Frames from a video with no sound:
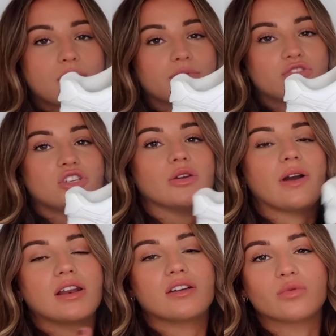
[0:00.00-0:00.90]
type of shoe,
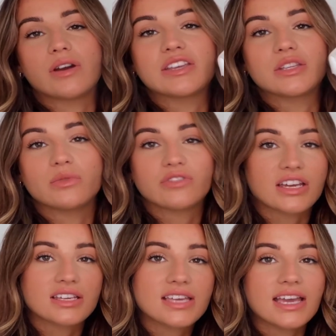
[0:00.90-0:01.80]
I love wearing them with
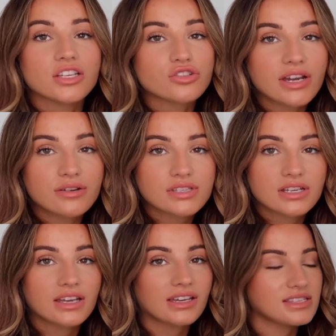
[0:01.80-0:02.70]
like a tailored trouser,
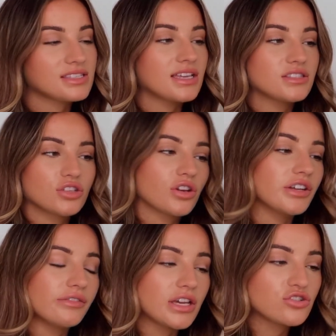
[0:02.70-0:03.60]
like I said, to
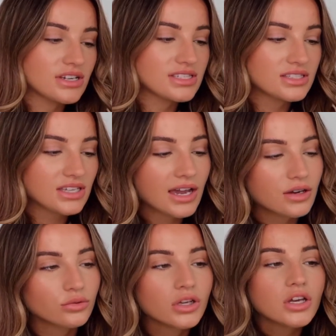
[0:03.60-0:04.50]
kind of like dress it
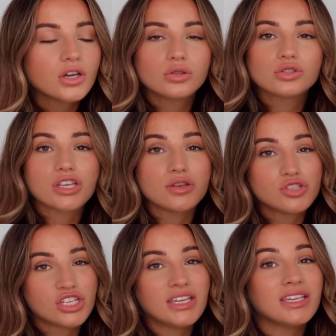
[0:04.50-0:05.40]
down. Also
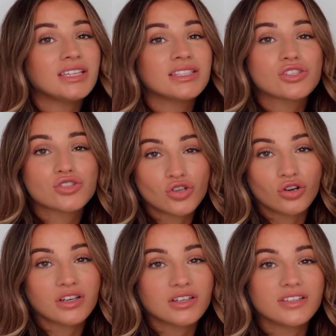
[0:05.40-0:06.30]
jeans,
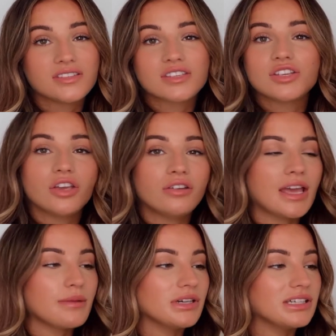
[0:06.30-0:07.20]
joggers, you
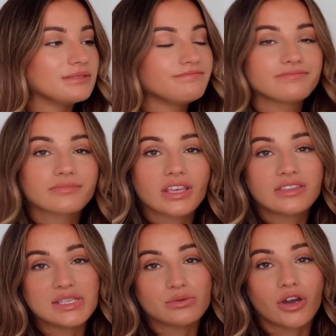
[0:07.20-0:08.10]
name it,
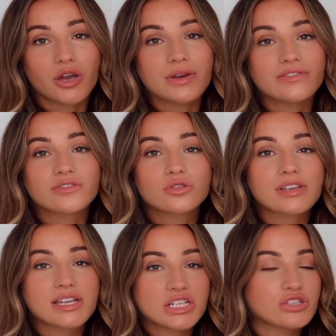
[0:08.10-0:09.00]
these will go with. I've
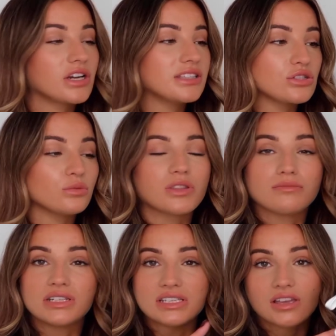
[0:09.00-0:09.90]
also actually tried these on with a
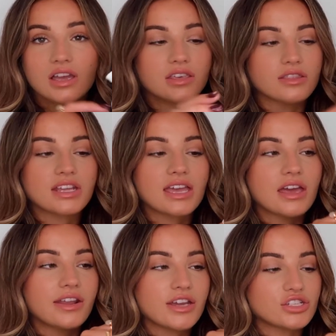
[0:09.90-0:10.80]
midi skirt the other day,
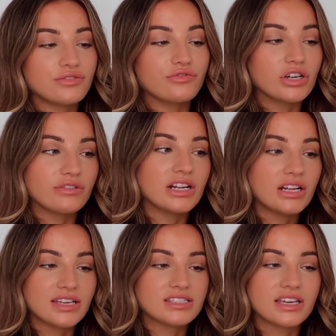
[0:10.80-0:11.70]
and I actually really
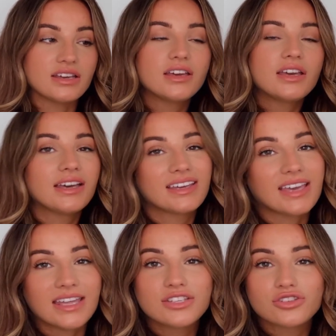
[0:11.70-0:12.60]
liked it.
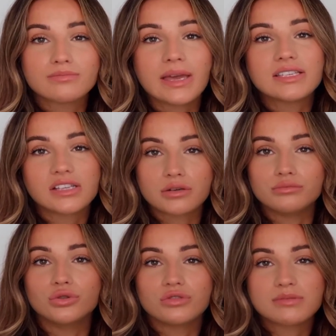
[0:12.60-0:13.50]
Again, it just makes like a
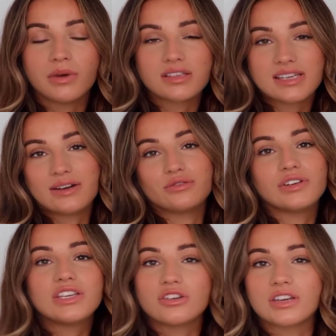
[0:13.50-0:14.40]
more smarter
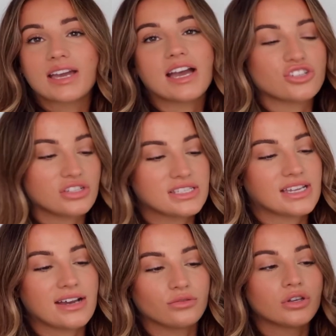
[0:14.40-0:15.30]
outfit. You can casual it
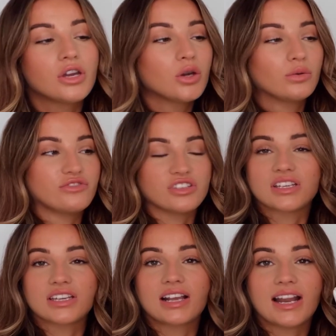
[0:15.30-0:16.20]
down with just
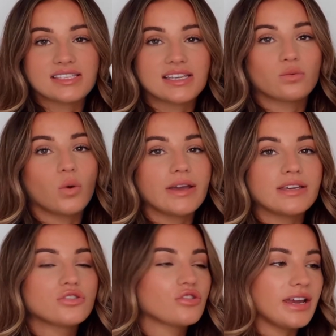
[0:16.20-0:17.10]
like a classic
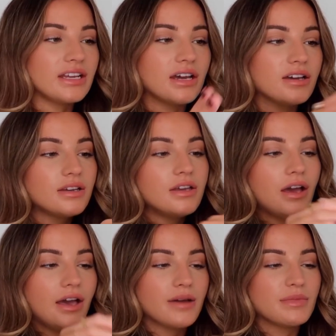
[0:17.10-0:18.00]
white trainer.
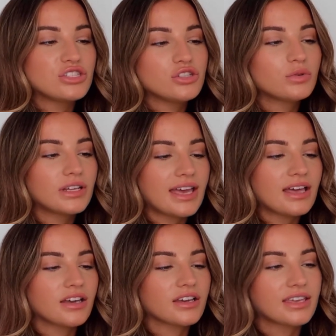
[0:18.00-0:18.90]
I do want to
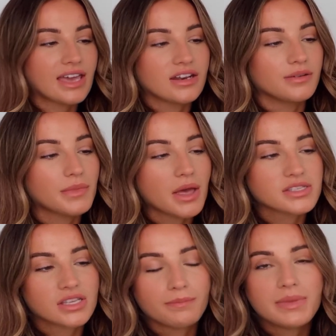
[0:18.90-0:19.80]
get like, again,
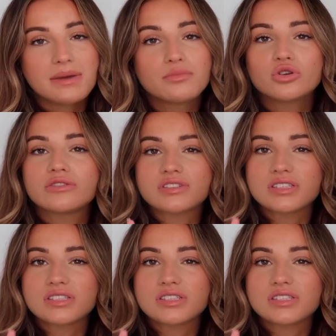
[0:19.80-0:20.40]
a bit more of a